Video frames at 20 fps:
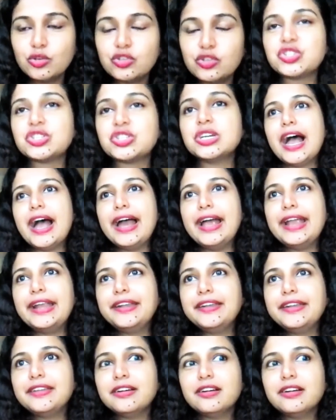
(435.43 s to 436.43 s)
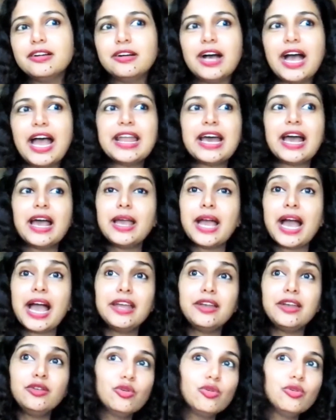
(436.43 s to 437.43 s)
coach, and
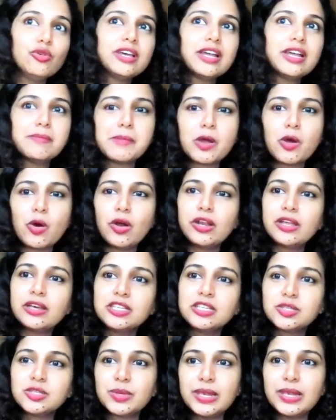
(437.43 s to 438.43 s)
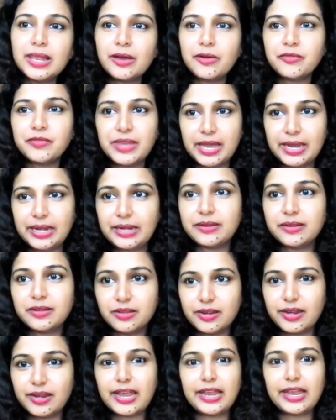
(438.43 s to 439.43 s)
I know that my audience will love that,
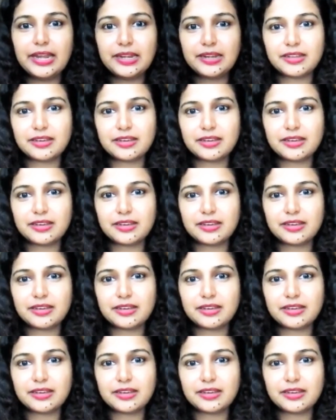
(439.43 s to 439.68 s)
right?